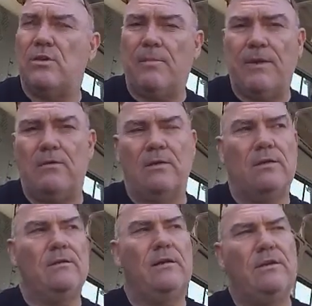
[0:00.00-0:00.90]
I've been like
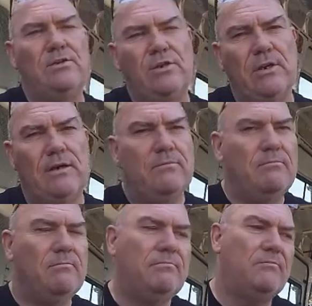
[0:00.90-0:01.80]
AGM,
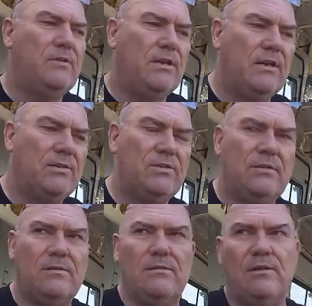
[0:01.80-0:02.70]
lead acid,
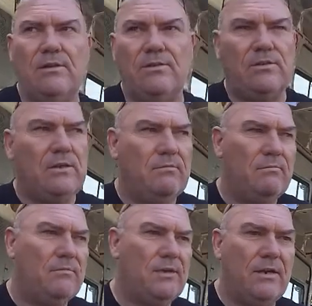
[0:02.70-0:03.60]
AGM,
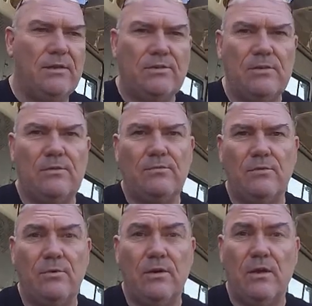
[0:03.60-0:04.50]
lead acid, what
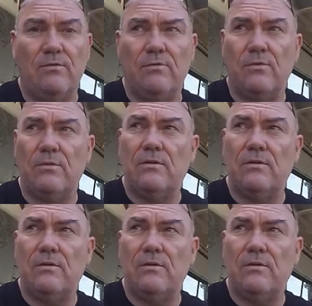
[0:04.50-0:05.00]
do I go for?